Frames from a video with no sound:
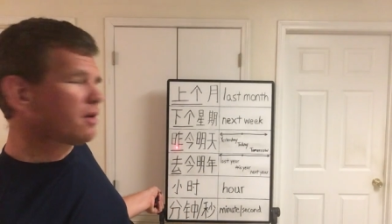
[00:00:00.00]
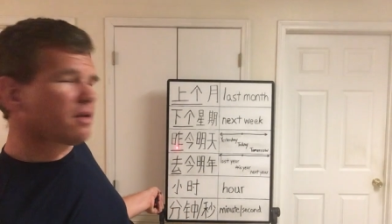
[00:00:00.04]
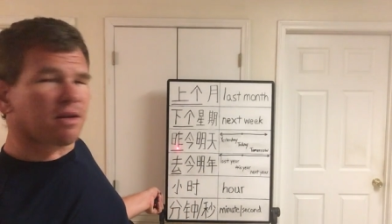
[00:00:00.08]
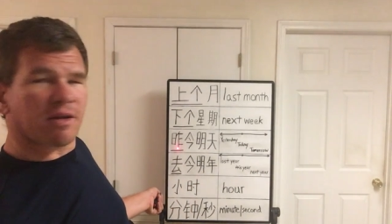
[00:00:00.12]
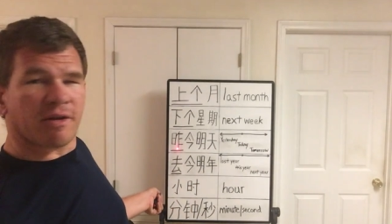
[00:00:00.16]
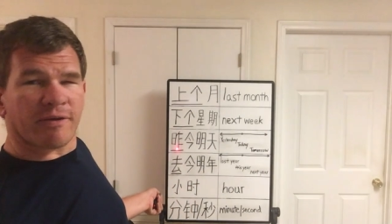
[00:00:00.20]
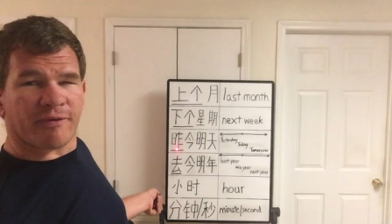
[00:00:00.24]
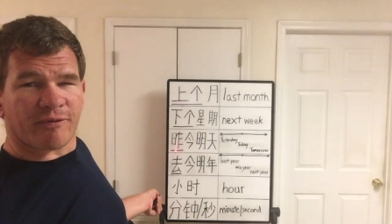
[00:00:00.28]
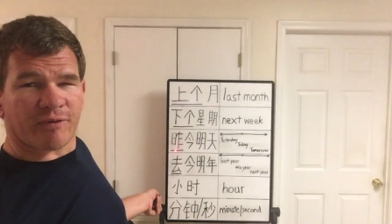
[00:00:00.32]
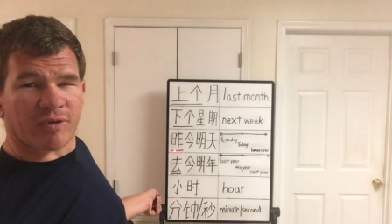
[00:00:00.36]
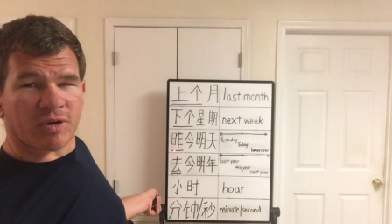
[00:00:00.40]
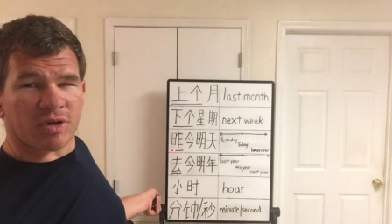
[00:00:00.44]

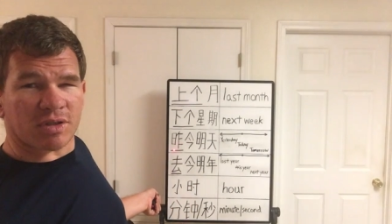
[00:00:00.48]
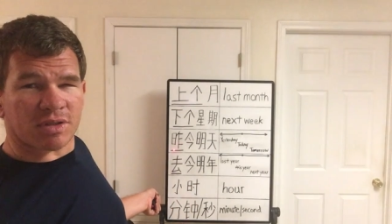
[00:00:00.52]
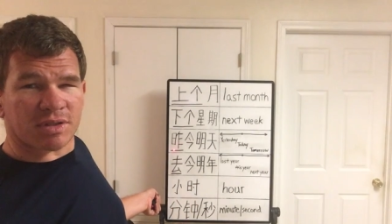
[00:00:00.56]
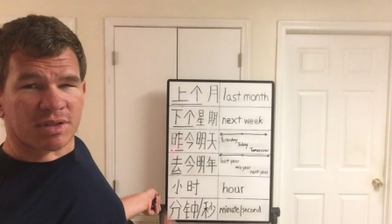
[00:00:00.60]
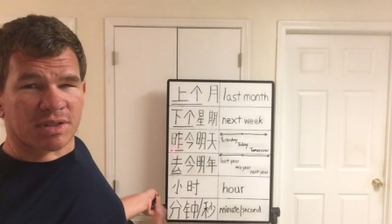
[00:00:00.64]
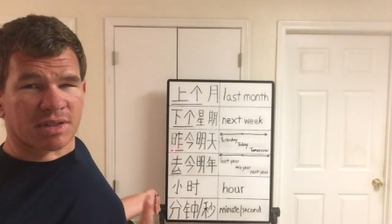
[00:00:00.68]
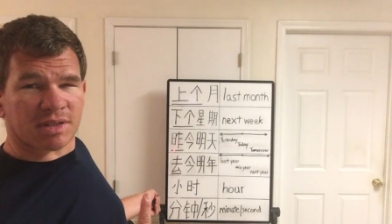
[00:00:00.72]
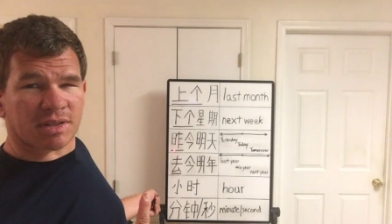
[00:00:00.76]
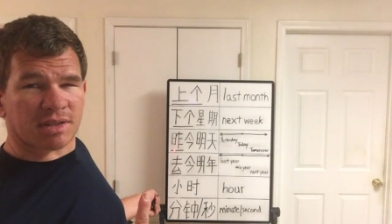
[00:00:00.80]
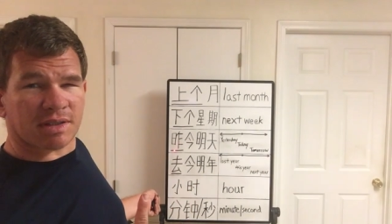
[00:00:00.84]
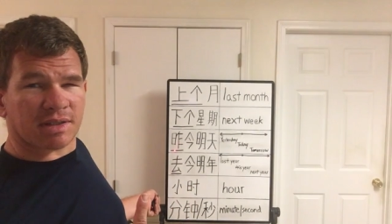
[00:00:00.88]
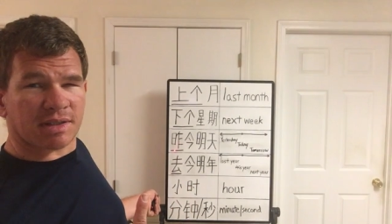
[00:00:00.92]
The
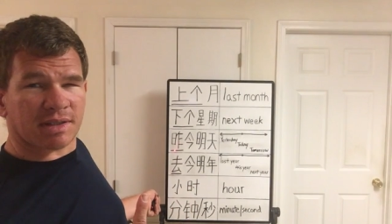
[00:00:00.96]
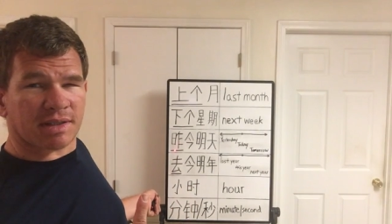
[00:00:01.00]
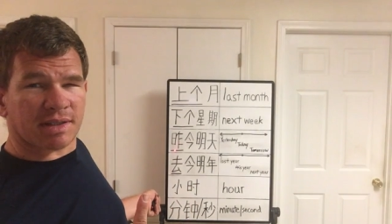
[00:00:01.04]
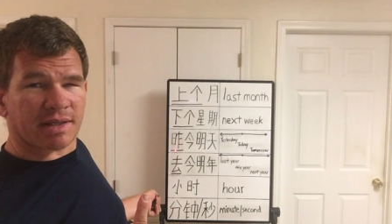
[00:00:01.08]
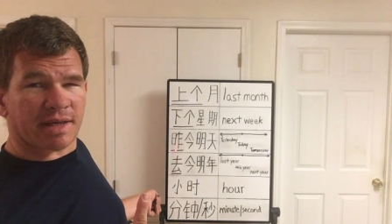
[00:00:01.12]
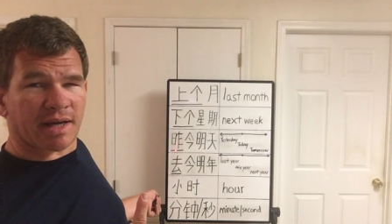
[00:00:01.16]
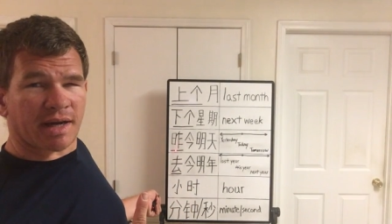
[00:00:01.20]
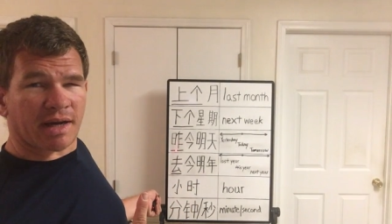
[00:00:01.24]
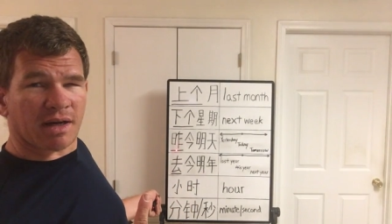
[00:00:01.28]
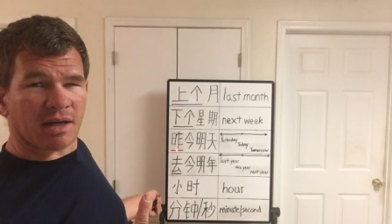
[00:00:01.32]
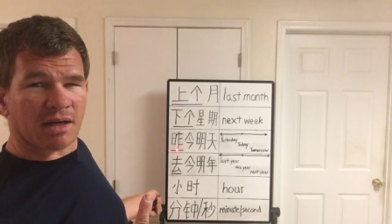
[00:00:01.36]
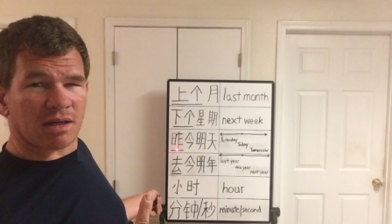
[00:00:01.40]
first
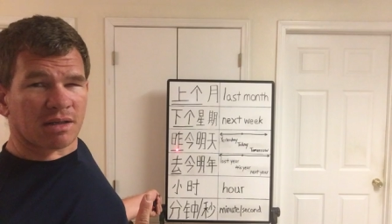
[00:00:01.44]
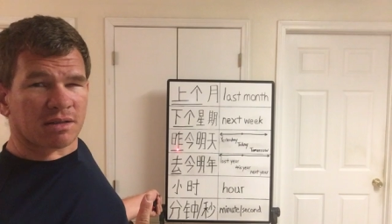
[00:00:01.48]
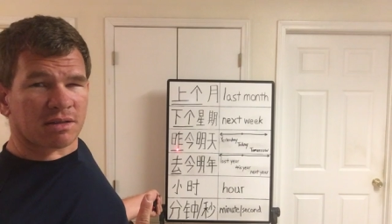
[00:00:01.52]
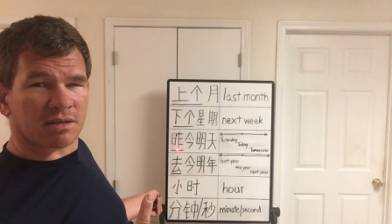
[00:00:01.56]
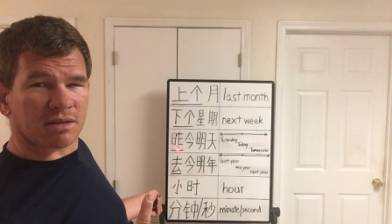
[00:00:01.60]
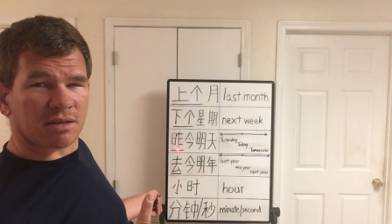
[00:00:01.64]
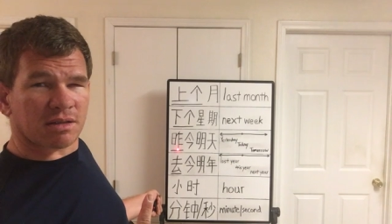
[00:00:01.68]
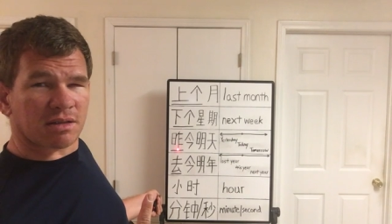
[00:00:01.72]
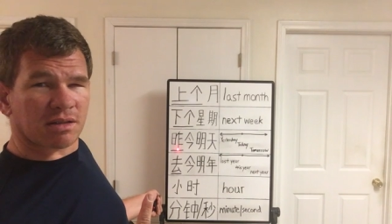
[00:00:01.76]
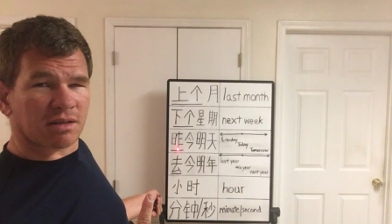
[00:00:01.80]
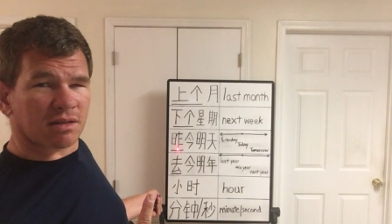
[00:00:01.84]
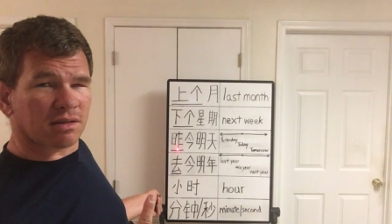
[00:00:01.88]

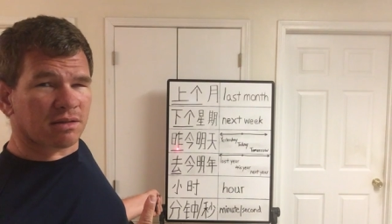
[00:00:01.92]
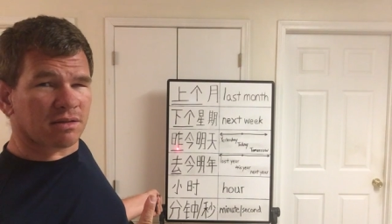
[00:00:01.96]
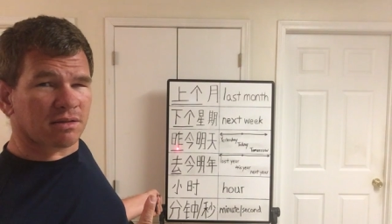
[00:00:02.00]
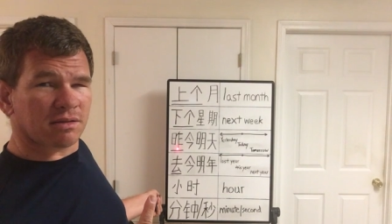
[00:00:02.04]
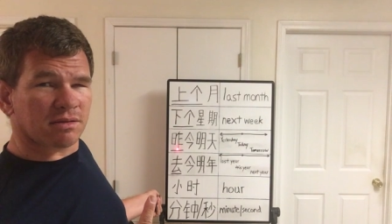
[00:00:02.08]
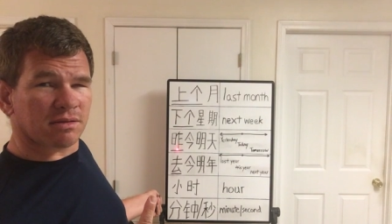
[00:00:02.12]
character